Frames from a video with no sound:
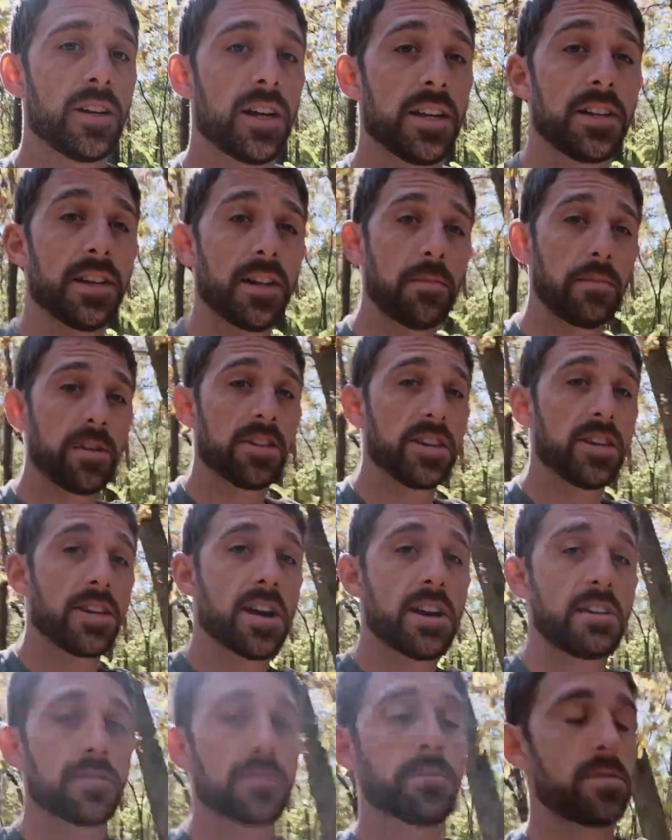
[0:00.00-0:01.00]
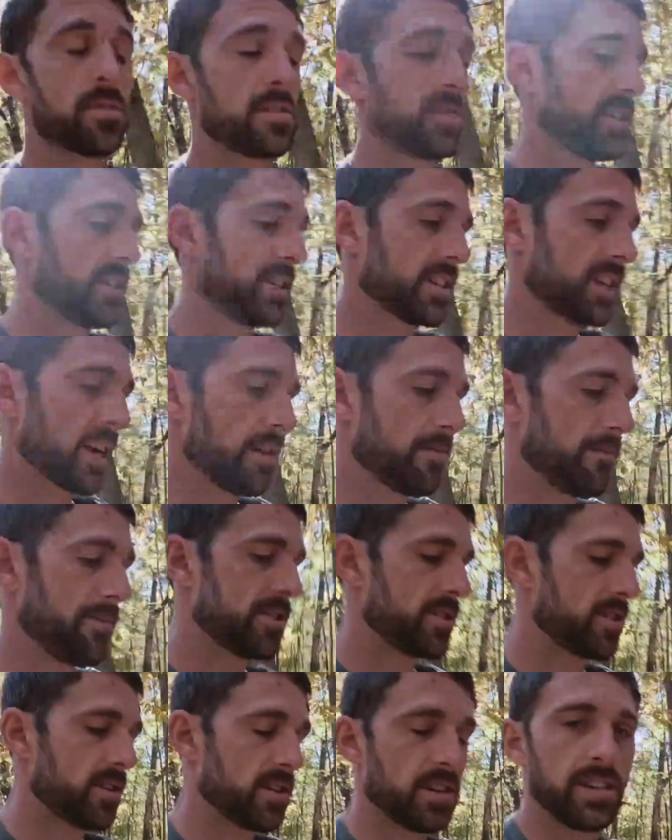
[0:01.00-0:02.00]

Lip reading: And did I mention how small these cameras are?